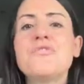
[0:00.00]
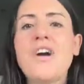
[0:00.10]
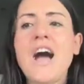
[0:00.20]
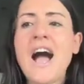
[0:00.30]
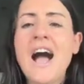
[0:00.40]

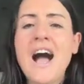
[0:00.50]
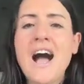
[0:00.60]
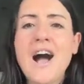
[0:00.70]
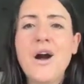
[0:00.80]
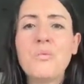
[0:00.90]
that
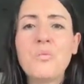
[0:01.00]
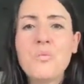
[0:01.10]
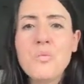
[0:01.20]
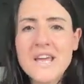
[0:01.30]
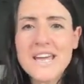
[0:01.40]
are
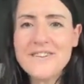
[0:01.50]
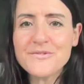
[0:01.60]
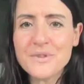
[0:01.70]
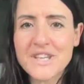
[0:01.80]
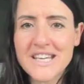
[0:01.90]

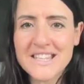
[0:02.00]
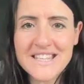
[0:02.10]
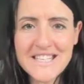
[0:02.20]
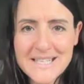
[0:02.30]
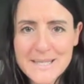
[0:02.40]
weaved within
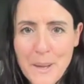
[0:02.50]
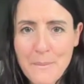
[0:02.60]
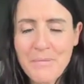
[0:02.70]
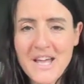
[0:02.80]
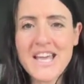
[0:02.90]
these
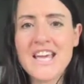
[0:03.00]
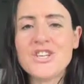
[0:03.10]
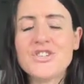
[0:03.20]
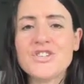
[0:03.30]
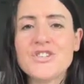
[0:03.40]

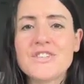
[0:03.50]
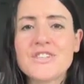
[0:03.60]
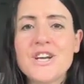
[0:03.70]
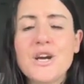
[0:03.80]
pages.